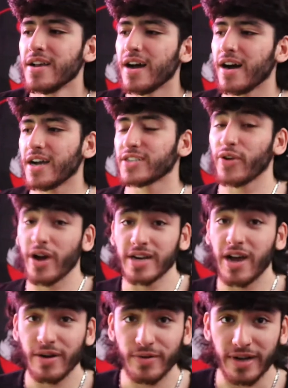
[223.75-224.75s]
Uh, try
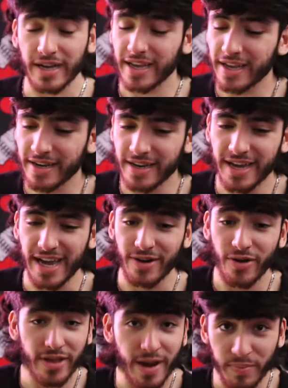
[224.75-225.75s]
now, again,
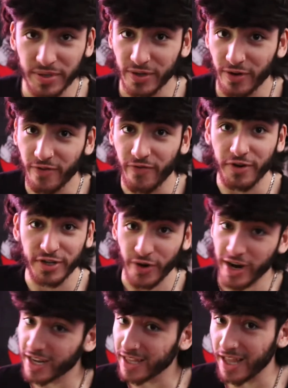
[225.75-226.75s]
another episode for
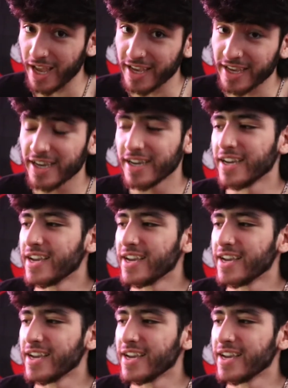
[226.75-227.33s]
Training Like.